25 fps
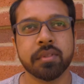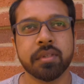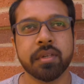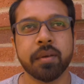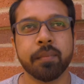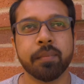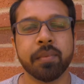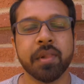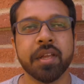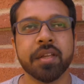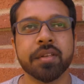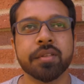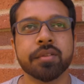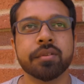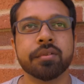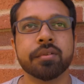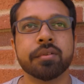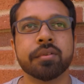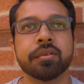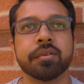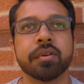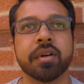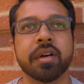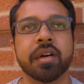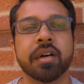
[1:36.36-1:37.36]
I applied
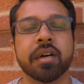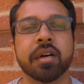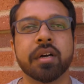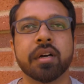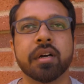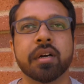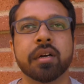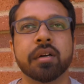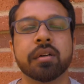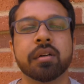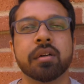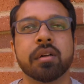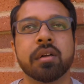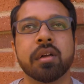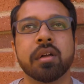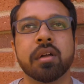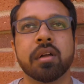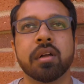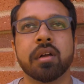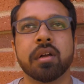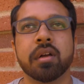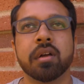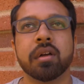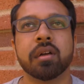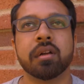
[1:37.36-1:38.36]
to. Uh,
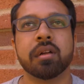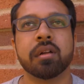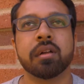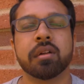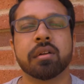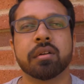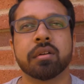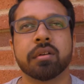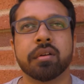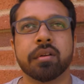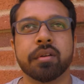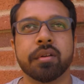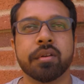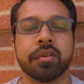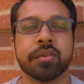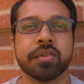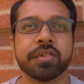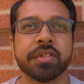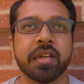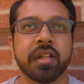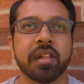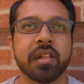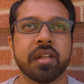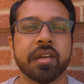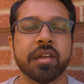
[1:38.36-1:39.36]

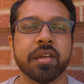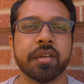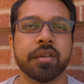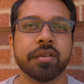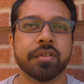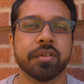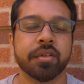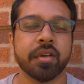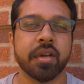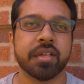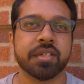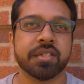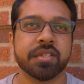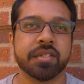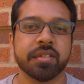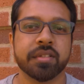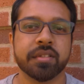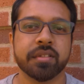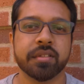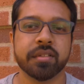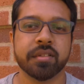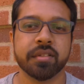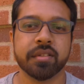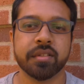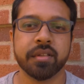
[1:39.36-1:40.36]
UCLA, UT Austin,
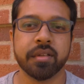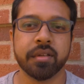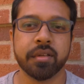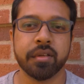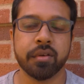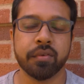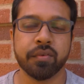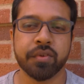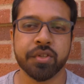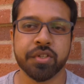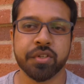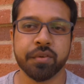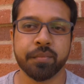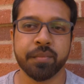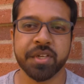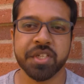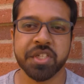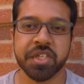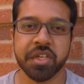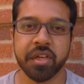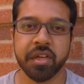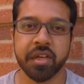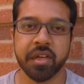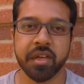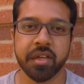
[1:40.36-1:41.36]
University of
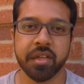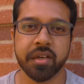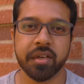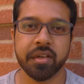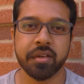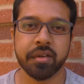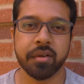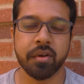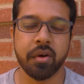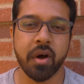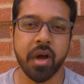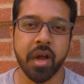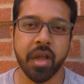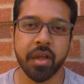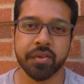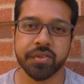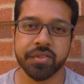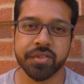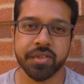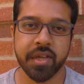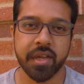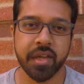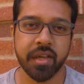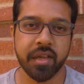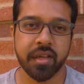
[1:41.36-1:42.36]
Michigan, Ohio
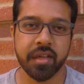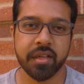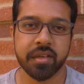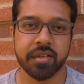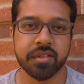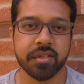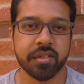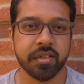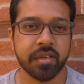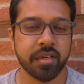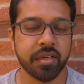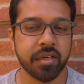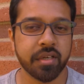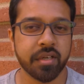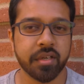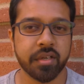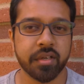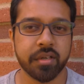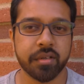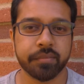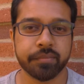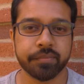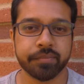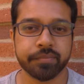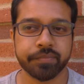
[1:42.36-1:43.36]
State,
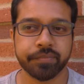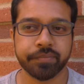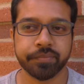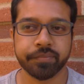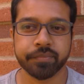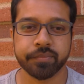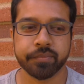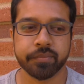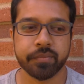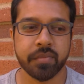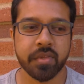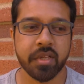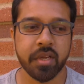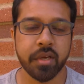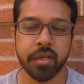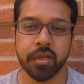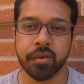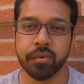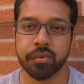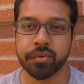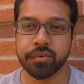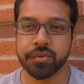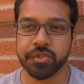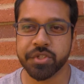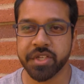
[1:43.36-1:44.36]
uh,
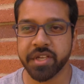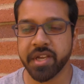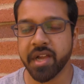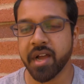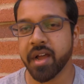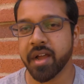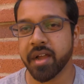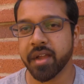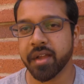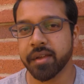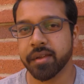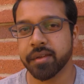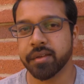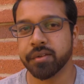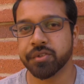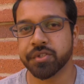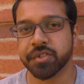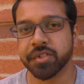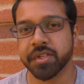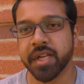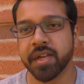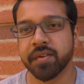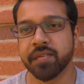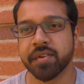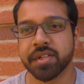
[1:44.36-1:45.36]
UCI,
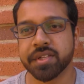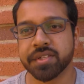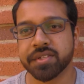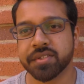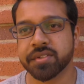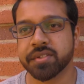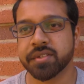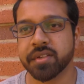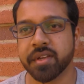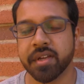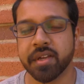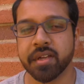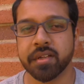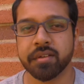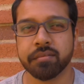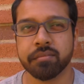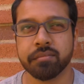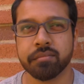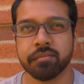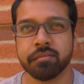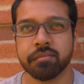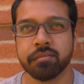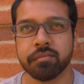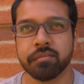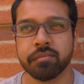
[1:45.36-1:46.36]
UC Davis, and
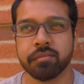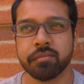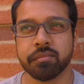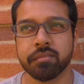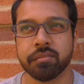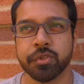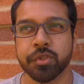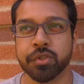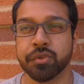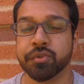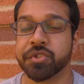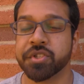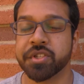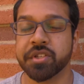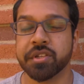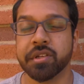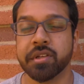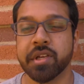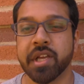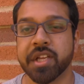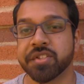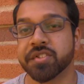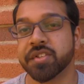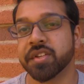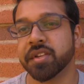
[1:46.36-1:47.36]

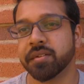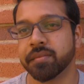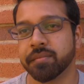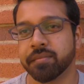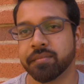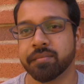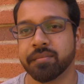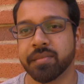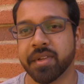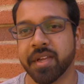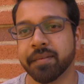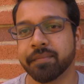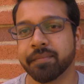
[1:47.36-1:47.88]
UCSD. Yeah.